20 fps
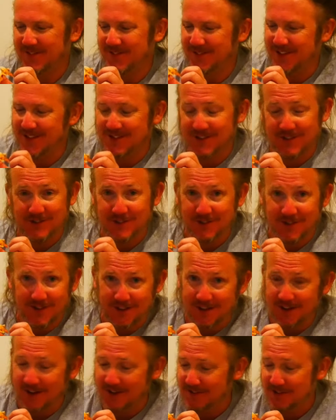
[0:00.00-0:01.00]
This is
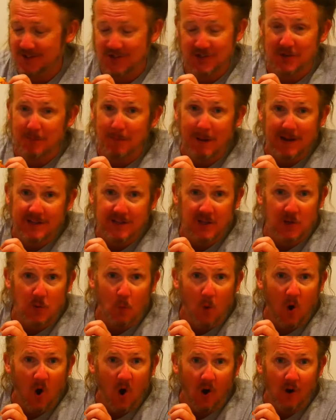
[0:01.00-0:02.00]

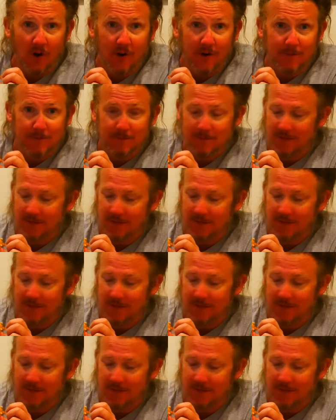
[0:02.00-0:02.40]
amazing work.